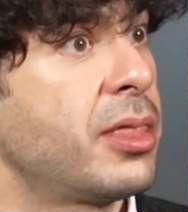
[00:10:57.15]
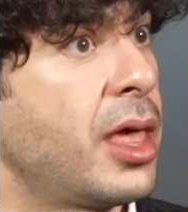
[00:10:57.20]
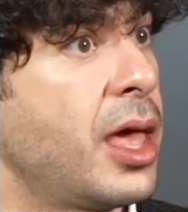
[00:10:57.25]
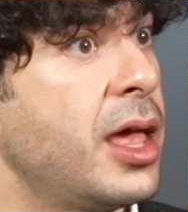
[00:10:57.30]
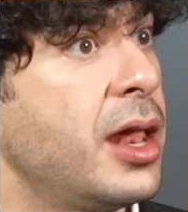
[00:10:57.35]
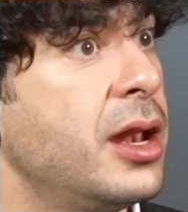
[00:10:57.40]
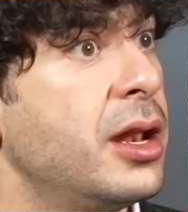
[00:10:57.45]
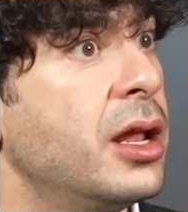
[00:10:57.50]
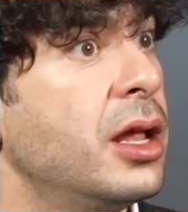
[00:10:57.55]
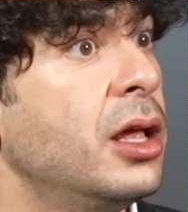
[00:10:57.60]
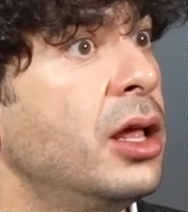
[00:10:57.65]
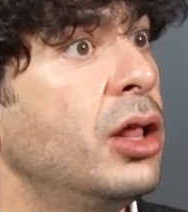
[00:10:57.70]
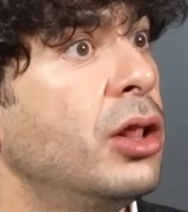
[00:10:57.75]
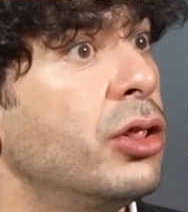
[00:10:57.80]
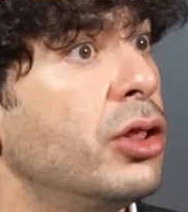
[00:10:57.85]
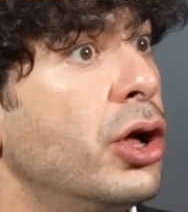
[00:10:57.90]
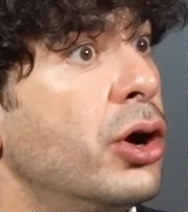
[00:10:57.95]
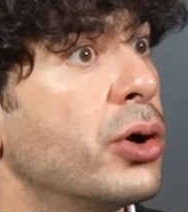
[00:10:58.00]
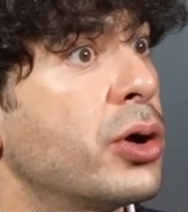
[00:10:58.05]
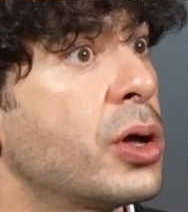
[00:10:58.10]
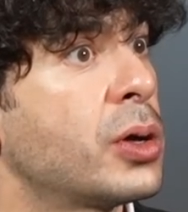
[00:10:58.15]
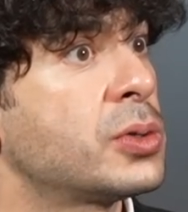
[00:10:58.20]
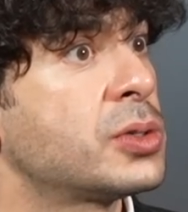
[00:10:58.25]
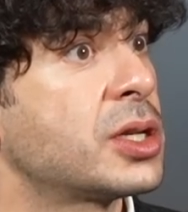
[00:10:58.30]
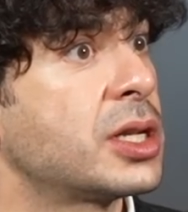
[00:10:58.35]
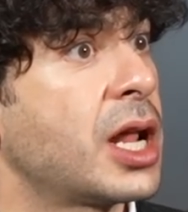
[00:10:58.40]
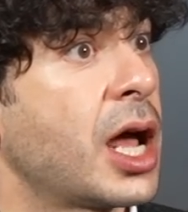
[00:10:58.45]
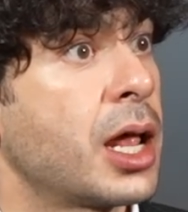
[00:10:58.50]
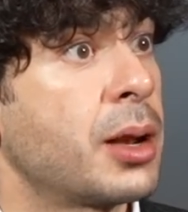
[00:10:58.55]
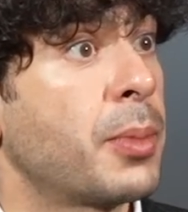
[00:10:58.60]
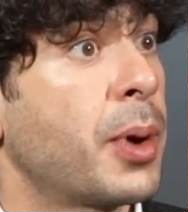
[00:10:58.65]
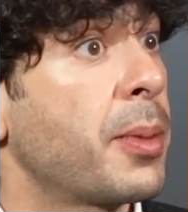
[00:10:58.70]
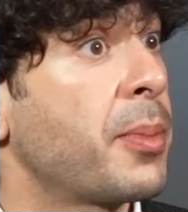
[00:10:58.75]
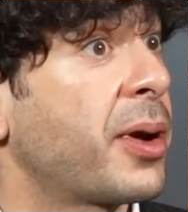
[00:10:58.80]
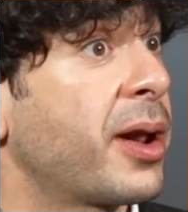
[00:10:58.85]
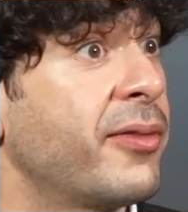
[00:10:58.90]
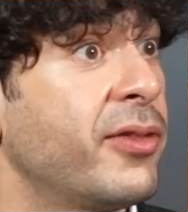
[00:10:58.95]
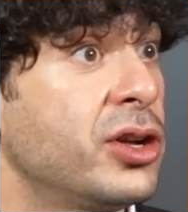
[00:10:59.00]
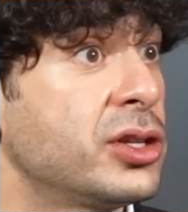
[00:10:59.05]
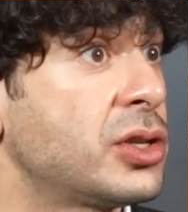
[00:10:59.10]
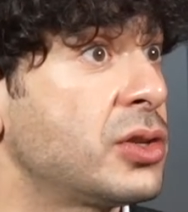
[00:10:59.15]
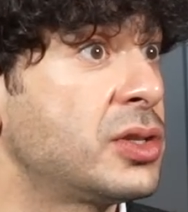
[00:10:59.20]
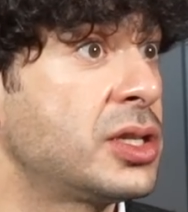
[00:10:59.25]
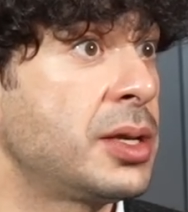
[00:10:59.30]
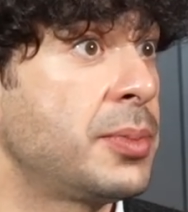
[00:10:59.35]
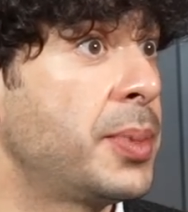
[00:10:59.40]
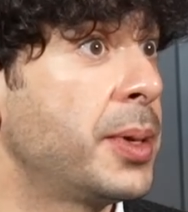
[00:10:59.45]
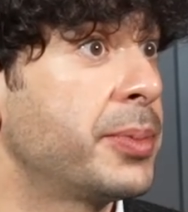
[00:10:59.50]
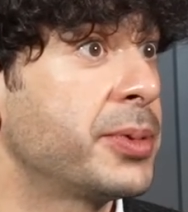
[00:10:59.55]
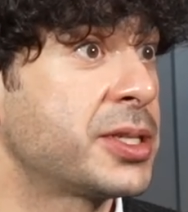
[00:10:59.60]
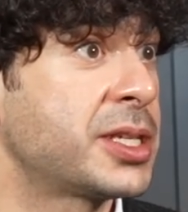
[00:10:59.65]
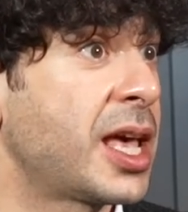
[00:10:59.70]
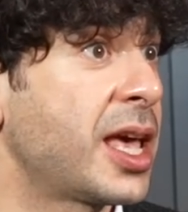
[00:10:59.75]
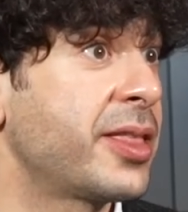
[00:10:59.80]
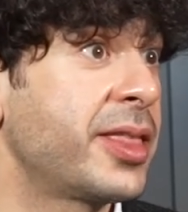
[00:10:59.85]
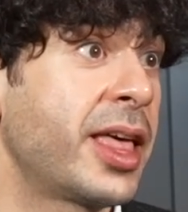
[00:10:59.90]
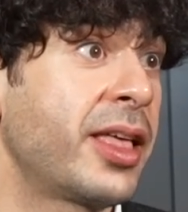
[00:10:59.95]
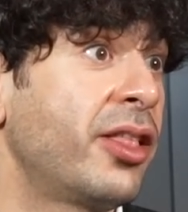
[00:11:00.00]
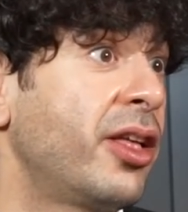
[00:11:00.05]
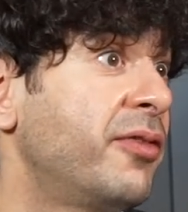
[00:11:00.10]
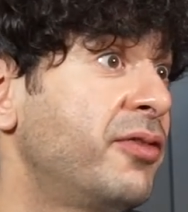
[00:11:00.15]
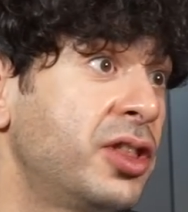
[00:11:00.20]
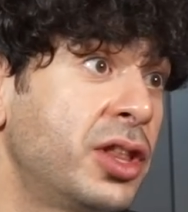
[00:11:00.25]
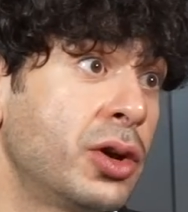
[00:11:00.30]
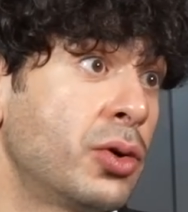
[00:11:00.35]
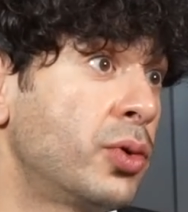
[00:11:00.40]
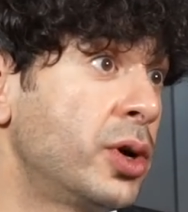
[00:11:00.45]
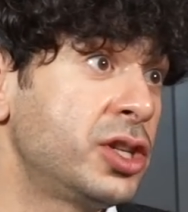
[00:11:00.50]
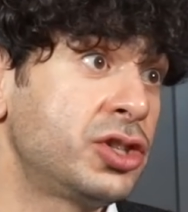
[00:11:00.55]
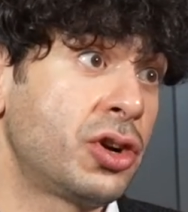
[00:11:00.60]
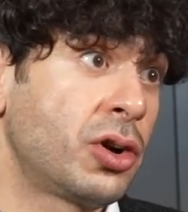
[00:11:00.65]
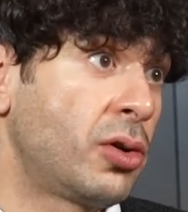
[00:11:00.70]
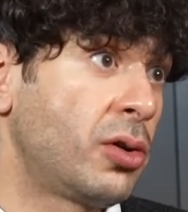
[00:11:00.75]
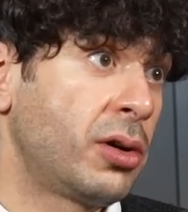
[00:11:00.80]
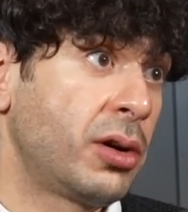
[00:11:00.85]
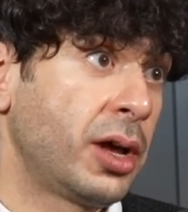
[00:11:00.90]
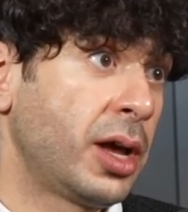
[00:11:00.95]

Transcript: and logos of Dynamite, but I've also seen people saying they loved the original,